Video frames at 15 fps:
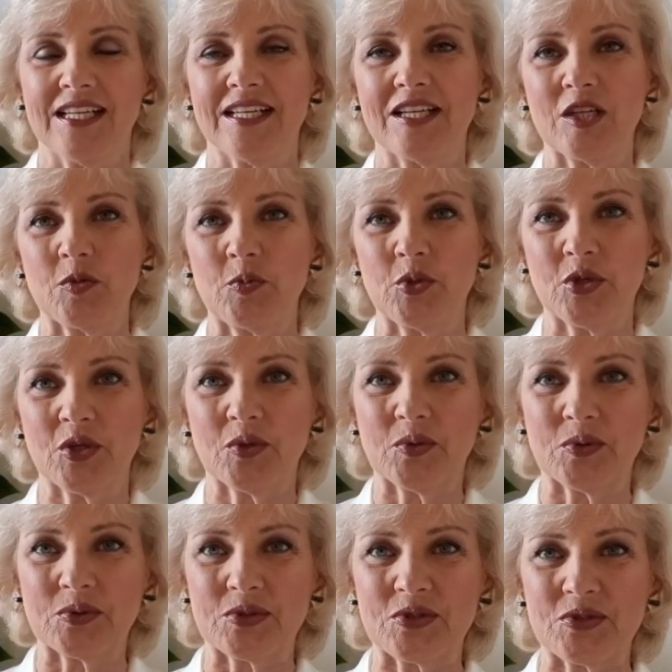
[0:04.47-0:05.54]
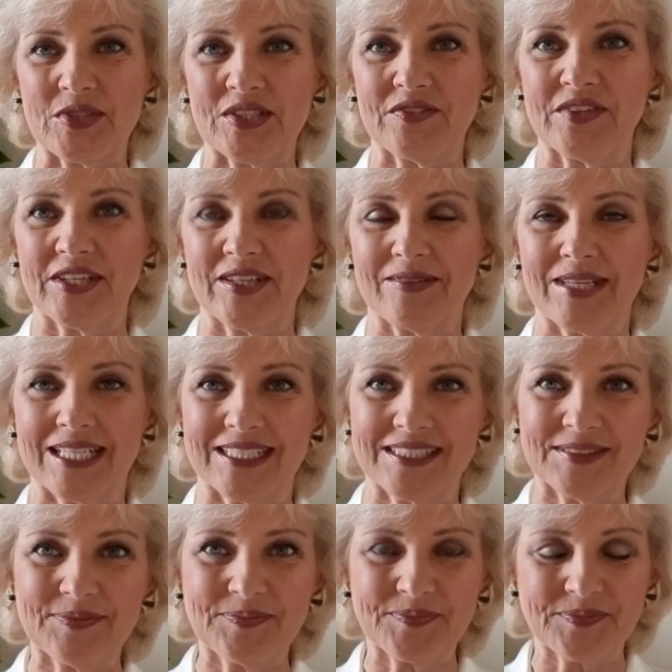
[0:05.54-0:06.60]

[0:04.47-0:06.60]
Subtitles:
I hope you are all doing very well.